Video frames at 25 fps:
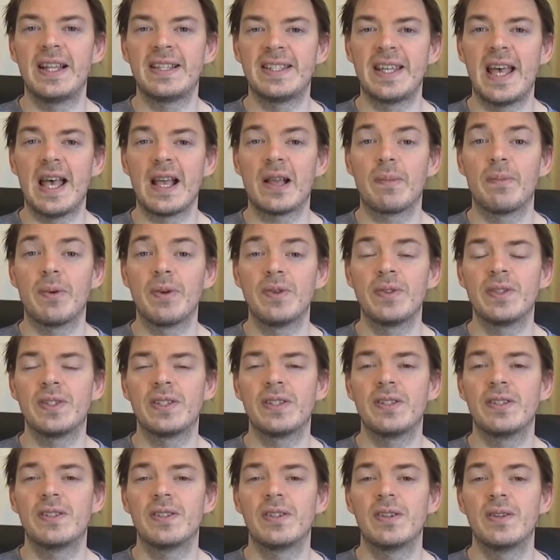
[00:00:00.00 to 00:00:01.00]
attack
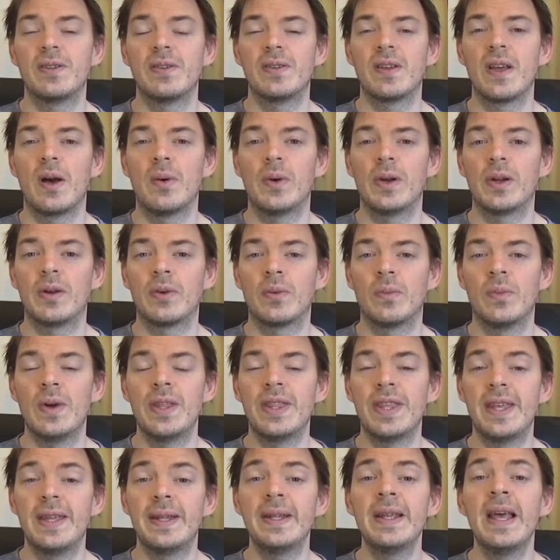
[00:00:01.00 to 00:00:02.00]
boost to go along
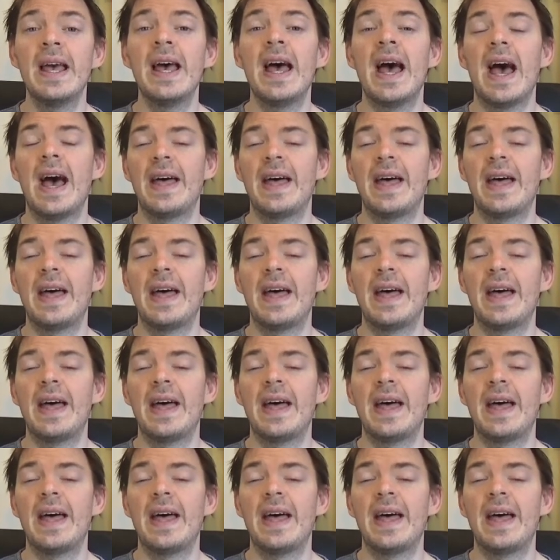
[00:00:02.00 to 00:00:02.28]
with it,